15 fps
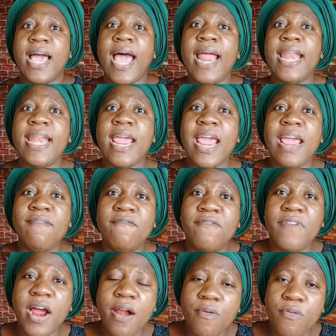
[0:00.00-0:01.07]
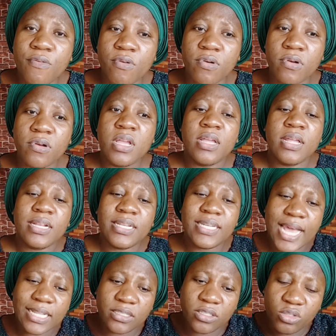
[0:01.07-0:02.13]
an environment
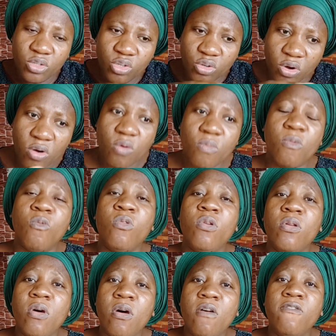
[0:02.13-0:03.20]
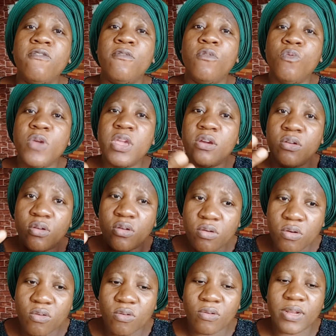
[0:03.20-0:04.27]
that your love will
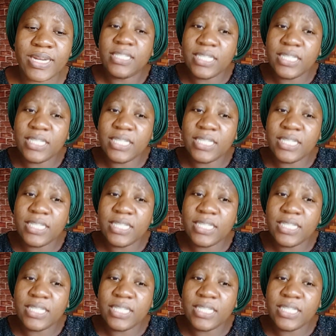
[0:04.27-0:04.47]
grow.